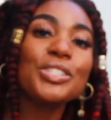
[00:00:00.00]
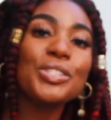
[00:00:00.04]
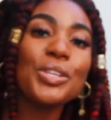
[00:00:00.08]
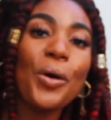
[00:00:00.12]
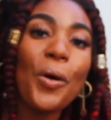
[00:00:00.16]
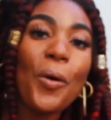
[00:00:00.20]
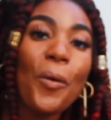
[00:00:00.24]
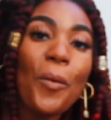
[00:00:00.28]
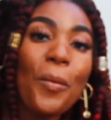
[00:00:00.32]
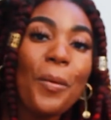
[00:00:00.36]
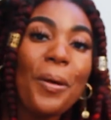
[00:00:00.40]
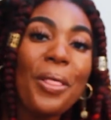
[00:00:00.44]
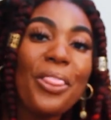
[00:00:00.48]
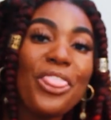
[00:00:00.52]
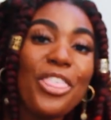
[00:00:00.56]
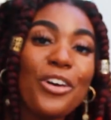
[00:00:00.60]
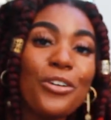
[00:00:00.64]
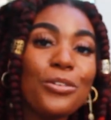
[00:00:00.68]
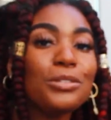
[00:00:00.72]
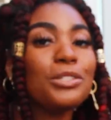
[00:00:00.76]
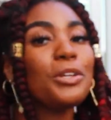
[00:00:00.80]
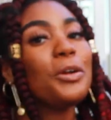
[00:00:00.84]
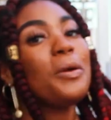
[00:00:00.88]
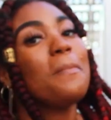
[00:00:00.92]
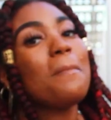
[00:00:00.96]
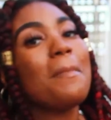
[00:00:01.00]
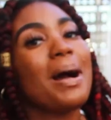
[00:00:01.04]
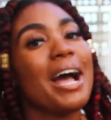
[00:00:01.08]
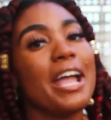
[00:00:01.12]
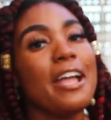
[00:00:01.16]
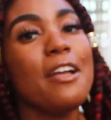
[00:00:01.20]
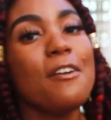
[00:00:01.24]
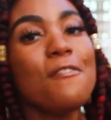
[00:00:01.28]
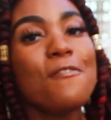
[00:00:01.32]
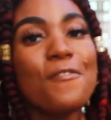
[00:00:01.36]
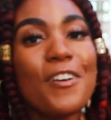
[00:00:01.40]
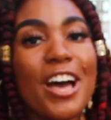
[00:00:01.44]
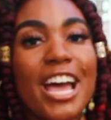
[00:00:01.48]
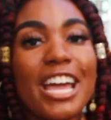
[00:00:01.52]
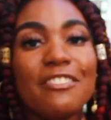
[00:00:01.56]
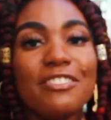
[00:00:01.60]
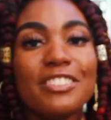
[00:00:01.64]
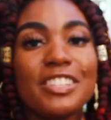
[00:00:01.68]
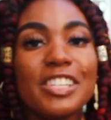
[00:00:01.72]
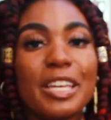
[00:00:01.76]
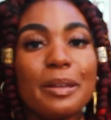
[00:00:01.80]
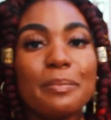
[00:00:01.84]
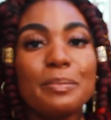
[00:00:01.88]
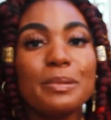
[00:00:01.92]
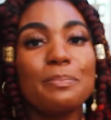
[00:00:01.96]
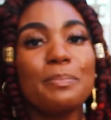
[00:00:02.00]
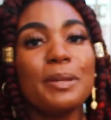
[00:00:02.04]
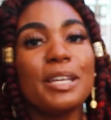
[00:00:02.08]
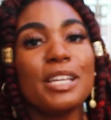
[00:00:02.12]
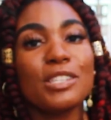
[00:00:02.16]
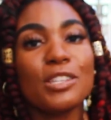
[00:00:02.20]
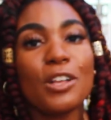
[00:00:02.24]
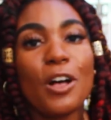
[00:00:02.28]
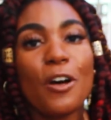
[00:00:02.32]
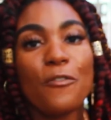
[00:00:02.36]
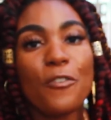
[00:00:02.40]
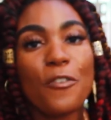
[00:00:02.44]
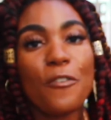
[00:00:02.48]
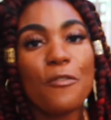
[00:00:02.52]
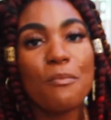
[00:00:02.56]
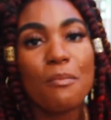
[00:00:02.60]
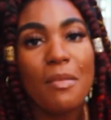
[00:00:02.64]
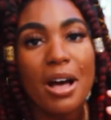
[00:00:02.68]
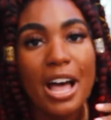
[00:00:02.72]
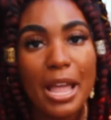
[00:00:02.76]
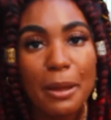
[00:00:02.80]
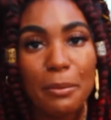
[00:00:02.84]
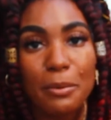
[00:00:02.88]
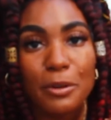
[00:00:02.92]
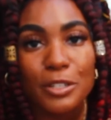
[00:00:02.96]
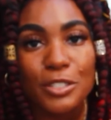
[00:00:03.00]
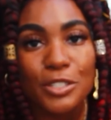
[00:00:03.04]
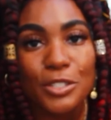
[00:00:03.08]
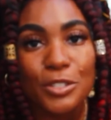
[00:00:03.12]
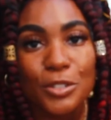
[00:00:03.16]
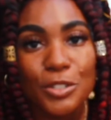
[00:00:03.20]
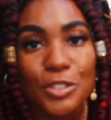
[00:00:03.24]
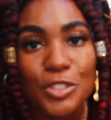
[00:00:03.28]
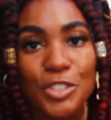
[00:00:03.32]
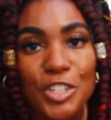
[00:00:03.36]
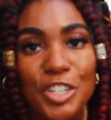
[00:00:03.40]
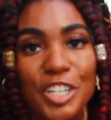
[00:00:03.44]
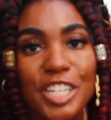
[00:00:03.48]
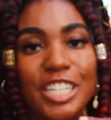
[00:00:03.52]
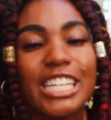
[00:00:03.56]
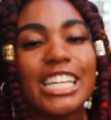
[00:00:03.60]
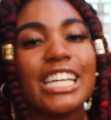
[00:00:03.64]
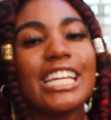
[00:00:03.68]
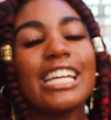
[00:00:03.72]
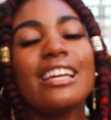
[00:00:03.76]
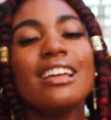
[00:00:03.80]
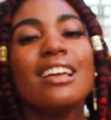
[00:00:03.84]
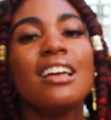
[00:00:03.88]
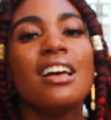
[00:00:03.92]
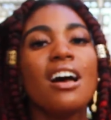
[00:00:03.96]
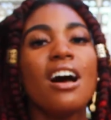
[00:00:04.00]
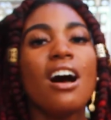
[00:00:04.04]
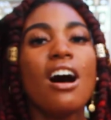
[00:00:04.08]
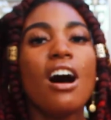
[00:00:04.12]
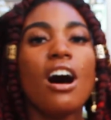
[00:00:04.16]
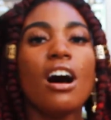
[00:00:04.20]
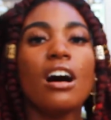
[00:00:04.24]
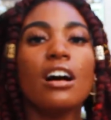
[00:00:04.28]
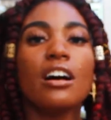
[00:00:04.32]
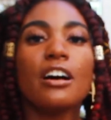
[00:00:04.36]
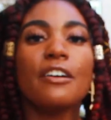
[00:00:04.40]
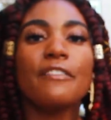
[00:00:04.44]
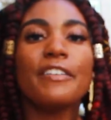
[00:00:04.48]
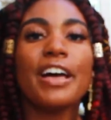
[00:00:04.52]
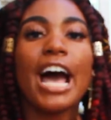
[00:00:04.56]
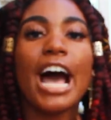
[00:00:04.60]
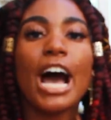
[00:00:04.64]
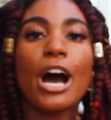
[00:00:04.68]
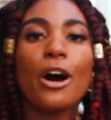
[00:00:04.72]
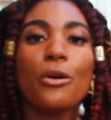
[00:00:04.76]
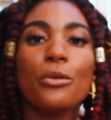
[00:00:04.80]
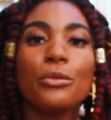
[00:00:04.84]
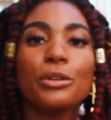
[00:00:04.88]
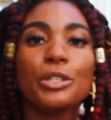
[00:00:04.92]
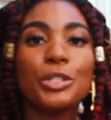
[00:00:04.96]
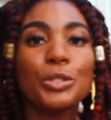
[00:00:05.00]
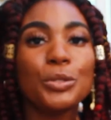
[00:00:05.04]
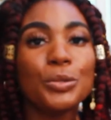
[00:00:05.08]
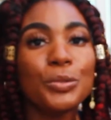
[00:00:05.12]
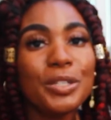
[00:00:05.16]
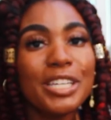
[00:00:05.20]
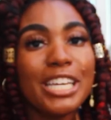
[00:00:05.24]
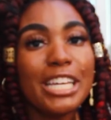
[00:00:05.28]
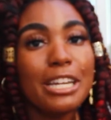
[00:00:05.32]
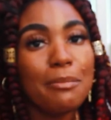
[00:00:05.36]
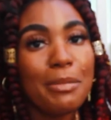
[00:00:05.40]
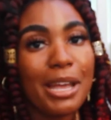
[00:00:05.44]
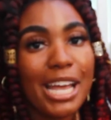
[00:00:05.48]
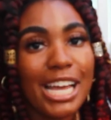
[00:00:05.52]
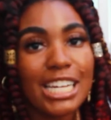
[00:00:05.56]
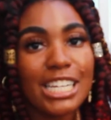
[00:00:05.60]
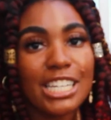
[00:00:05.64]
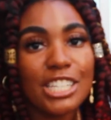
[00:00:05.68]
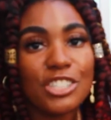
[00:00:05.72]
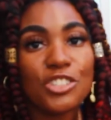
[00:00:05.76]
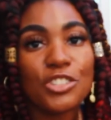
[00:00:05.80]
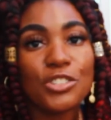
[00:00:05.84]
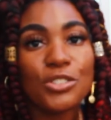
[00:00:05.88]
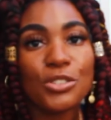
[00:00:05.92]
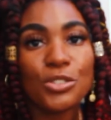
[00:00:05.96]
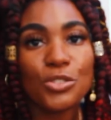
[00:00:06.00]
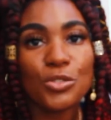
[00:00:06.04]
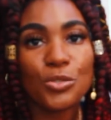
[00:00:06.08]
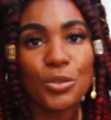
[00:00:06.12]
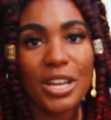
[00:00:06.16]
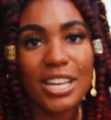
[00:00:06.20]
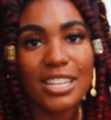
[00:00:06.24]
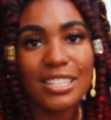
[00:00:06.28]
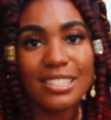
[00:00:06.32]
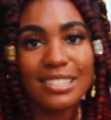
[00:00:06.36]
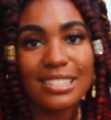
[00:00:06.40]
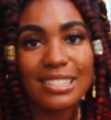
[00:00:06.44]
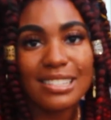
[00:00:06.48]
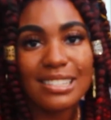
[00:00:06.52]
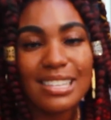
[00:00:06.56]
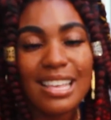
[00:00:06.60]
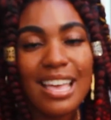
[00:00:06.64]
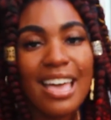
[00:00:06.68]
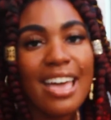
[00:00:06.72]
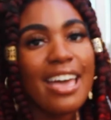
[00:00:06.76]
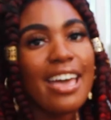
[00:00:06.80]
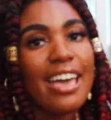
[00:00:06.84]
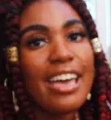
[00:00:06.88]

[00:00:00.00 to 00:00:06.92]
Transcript: So those are my five tips based off of my personal journey of how you can manage stress.